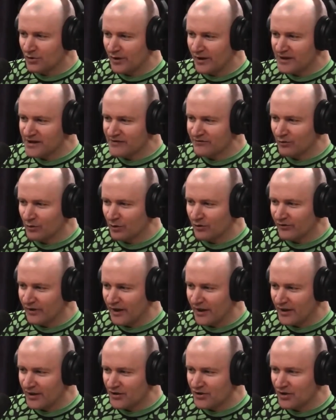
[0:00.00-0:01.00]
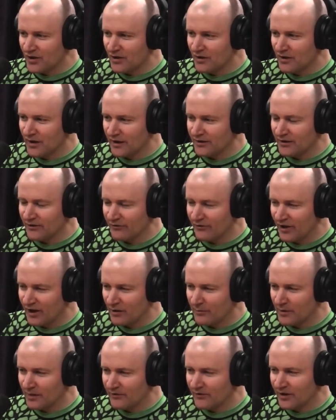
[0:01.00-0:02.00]
transfer of energy and
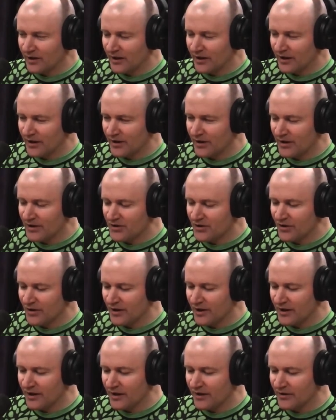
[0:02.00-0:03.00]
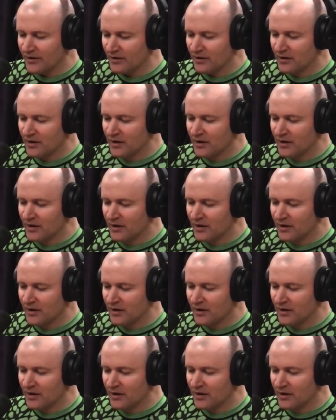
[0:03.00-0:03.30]
development of kinetic energy than any